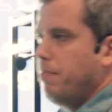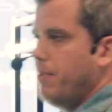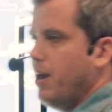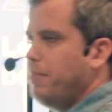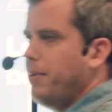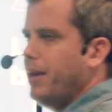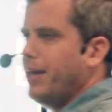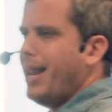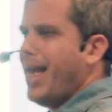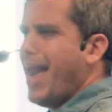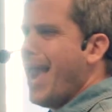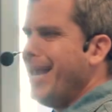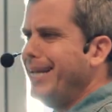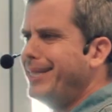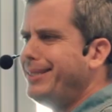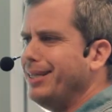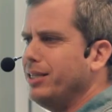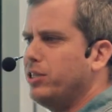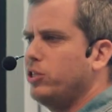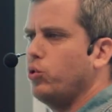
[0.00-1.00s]
maybe an
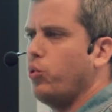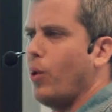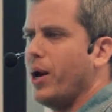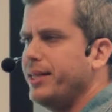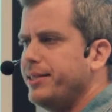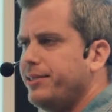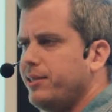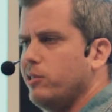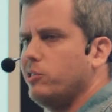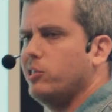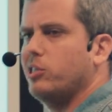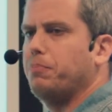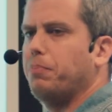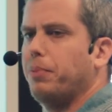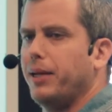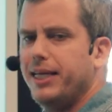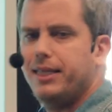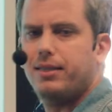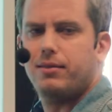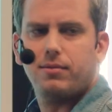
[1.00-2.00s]
80-20
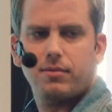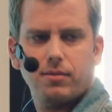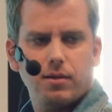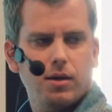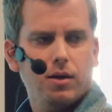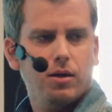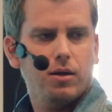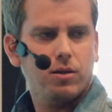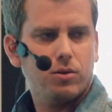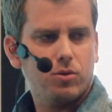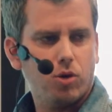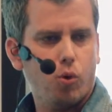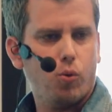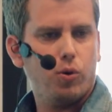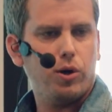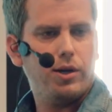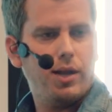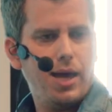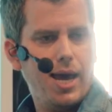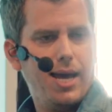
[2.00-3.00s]
split
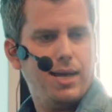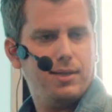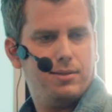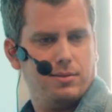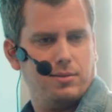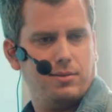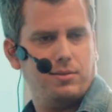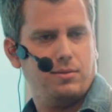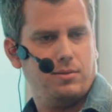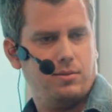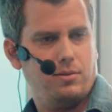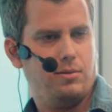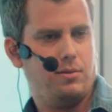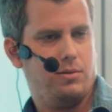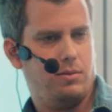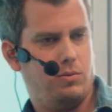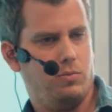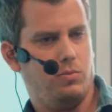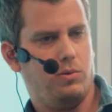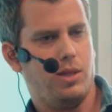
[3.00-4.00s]
toward ads.
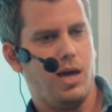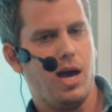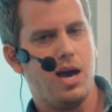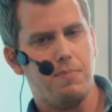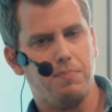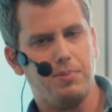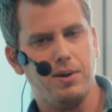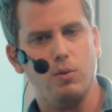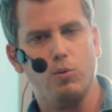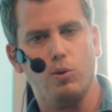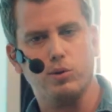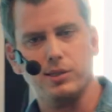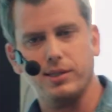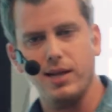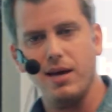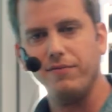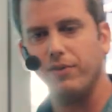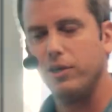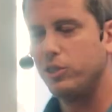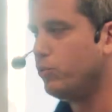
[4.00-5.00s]
With IAP was an
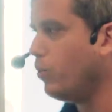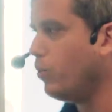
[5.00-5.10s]
average